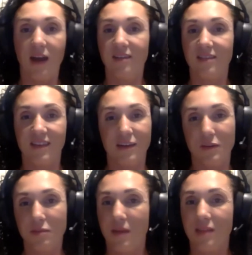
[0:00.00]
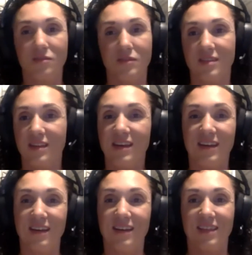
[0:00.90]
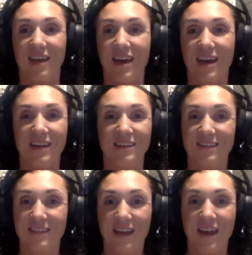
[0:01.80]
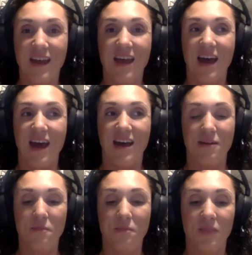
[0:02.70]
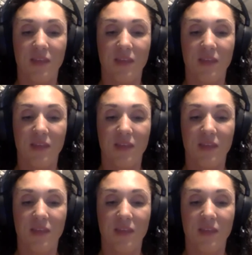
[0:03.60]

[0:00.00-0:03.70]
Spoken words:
I see it with men's physique that um,